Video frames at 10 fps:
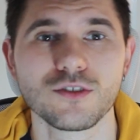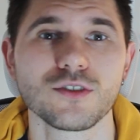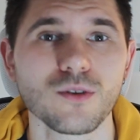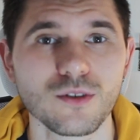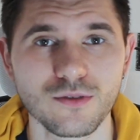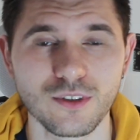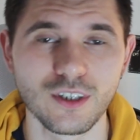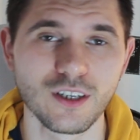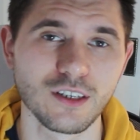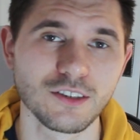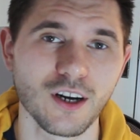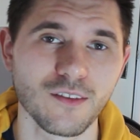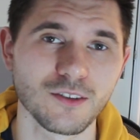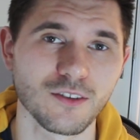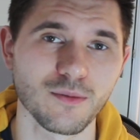source for learning
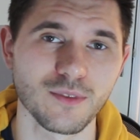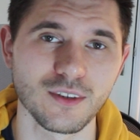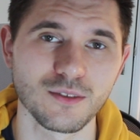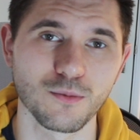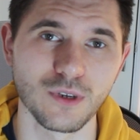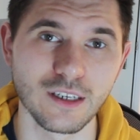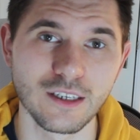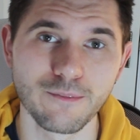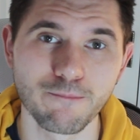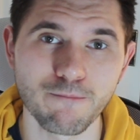JavaScript this week.